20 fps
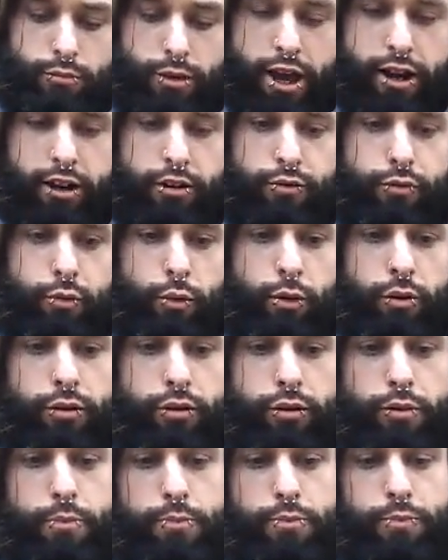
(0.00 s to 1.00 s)
back and forth.
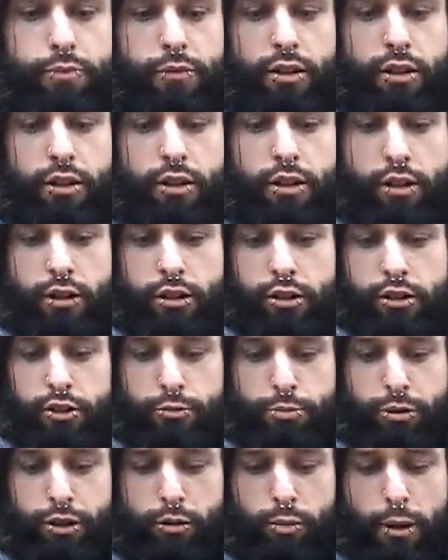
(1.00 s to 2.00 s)

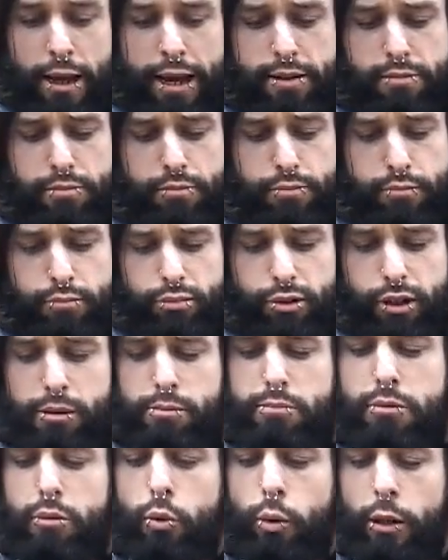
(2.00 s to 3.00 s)
Pretty wet,
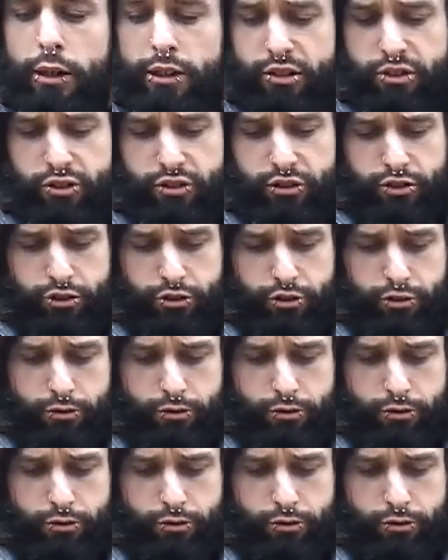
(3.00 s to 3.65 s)
pretty moist.